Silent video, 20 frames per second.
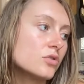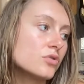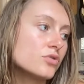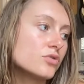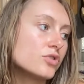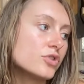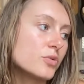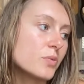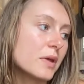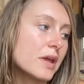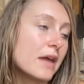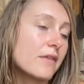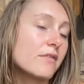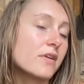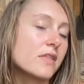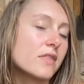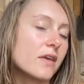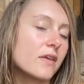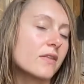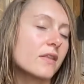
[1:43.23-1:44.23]
doing
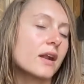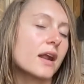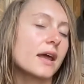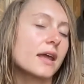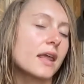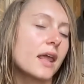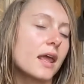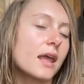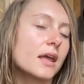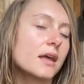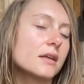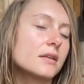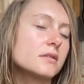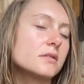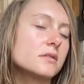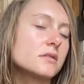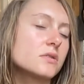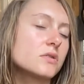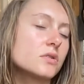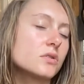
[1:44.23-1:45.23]
everything that I
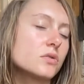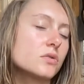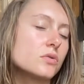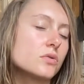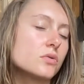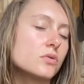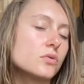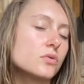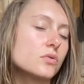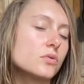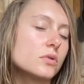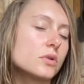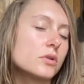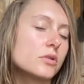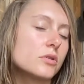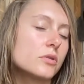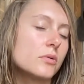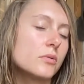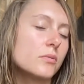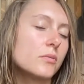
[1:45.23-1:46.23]
can to
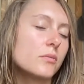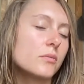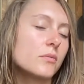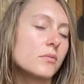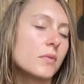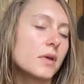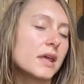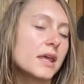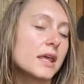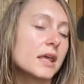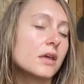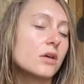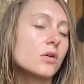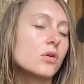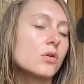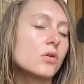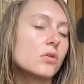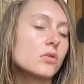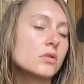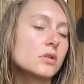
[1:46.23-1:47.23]

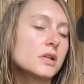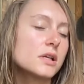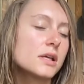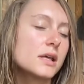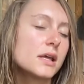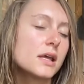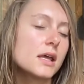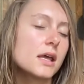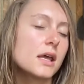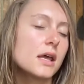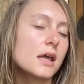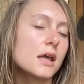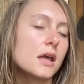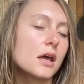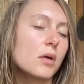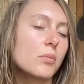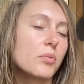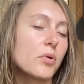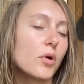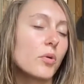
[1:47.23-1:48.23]
heal
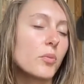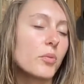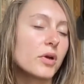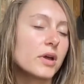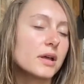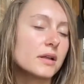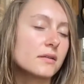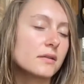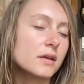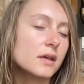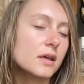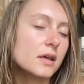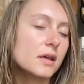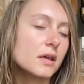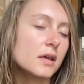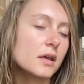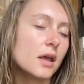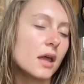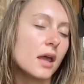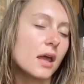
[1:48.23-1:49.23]

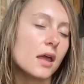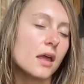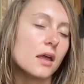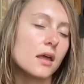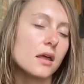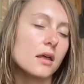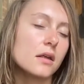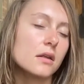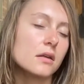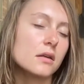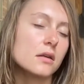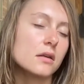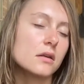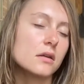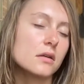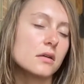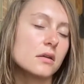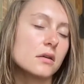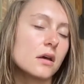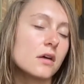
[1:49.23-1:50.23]
appropriately
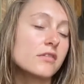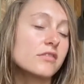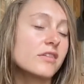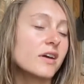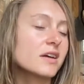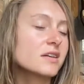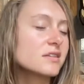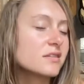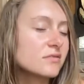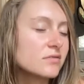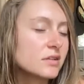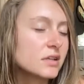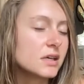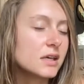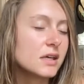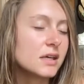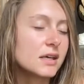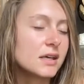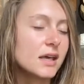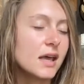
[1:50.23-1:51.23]
and
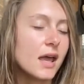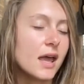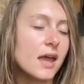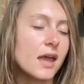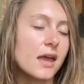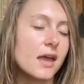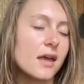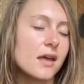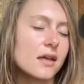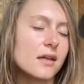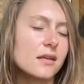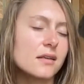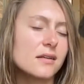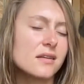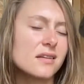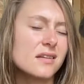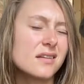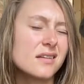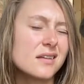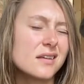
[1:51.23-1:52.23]
effectively
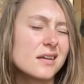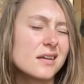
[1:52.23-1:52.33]
and